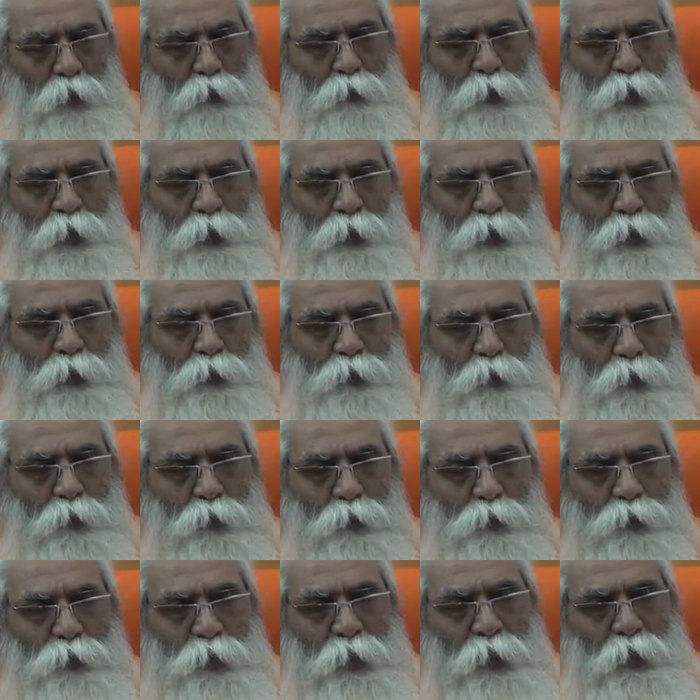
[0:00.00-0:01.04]

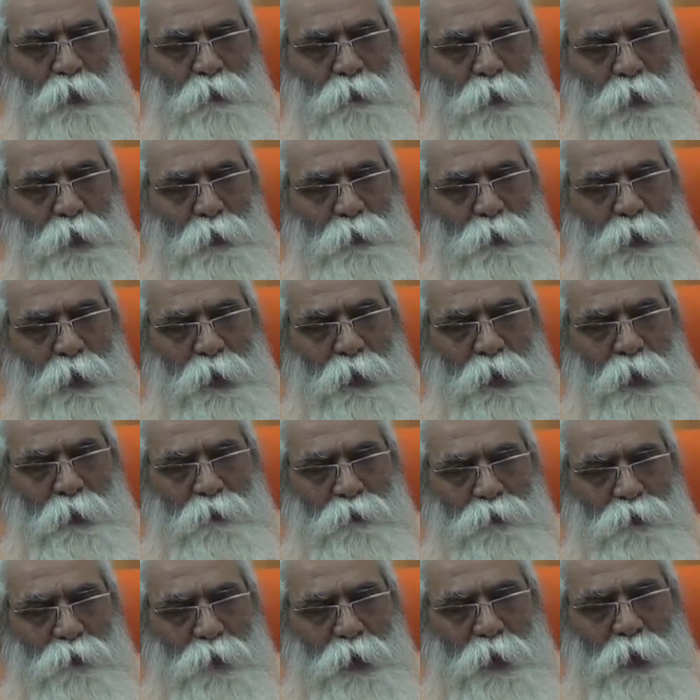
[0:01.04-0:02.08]
22, there will be a
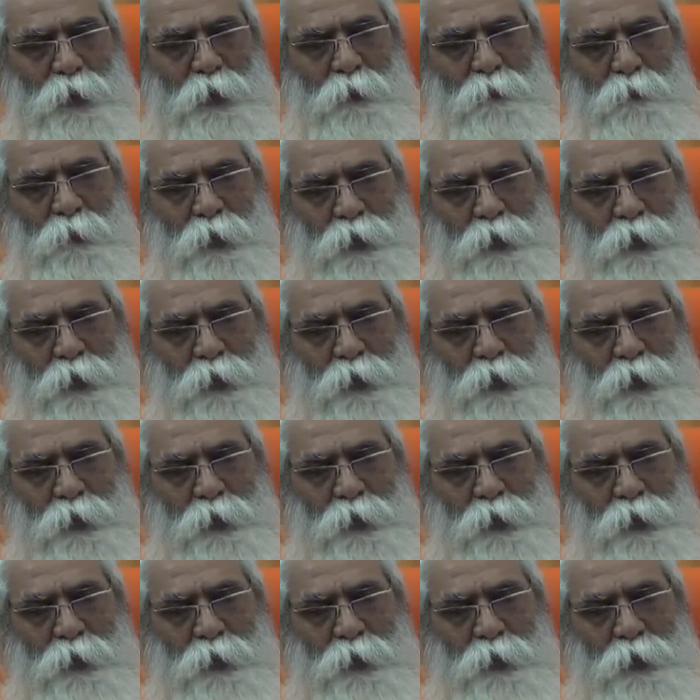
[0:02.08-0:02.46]
full day